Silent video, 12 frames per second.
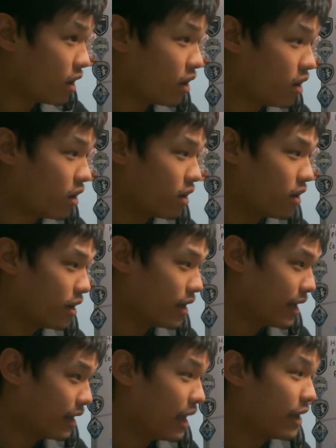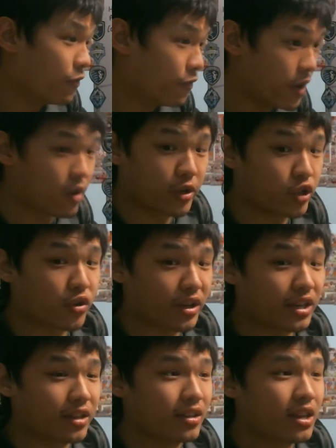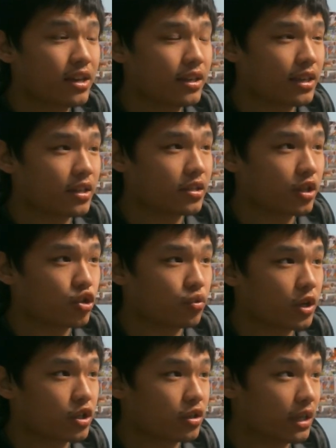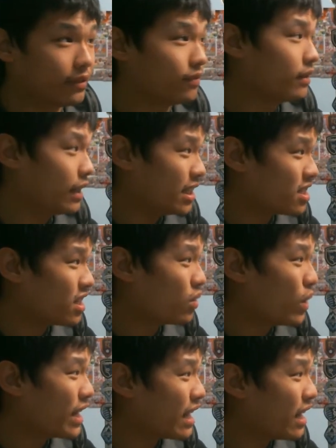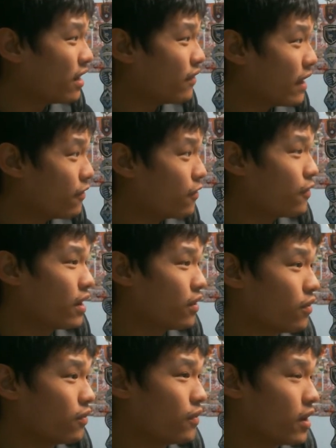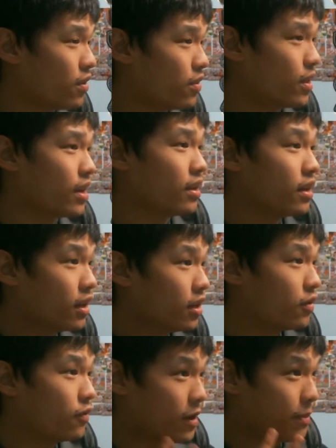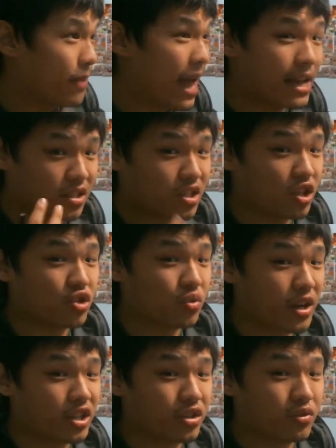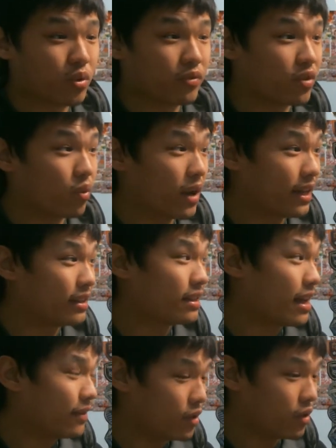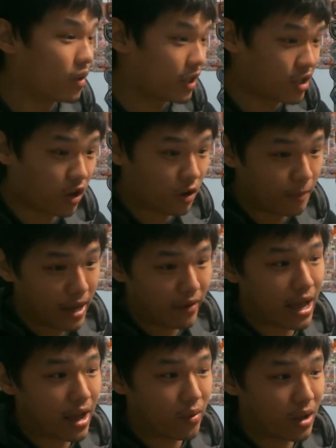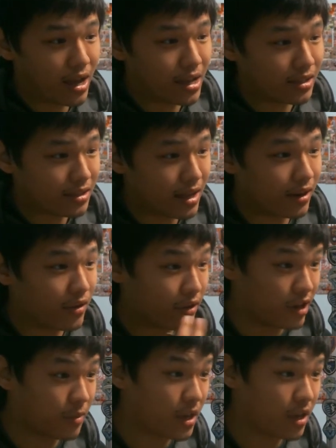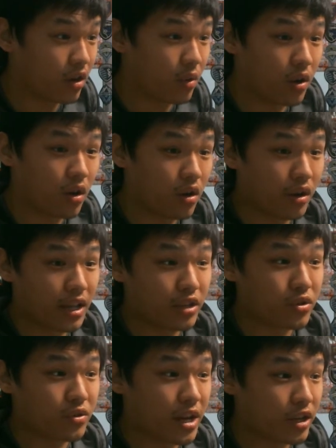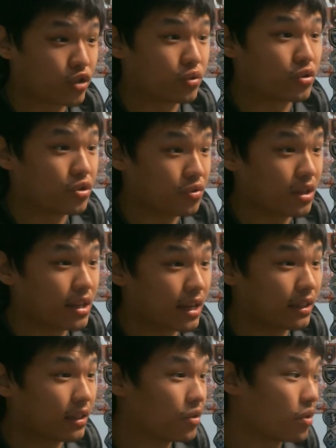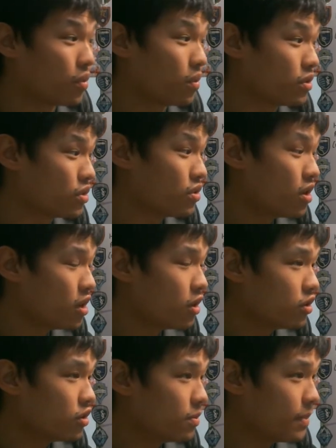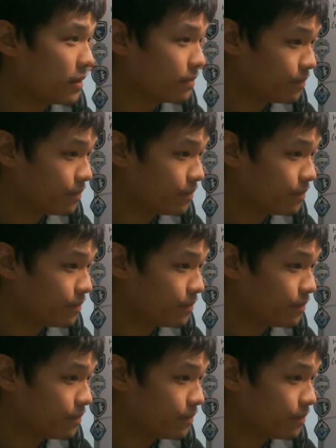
are in a very tricky situation, and in some way kind of a very, very bad situation, with the way that I talk about how guys that are going to be going on international duty and that they're going to be